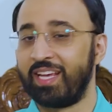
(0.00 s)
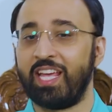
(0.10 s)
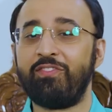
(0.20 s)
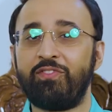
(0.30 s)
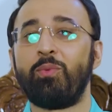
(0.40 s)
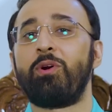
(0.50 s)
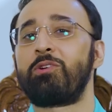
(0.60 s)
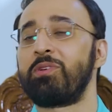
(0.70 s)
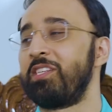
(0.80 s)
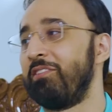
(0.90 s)
if you
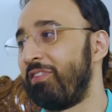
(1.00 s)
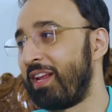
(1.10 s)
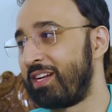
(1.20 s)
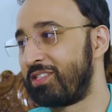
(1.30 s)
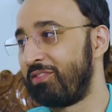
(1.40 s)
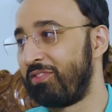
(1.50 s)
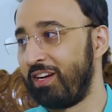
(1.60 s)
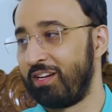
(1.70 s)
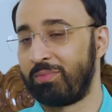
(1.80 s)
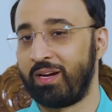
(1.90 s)
want to achieve financial freedom,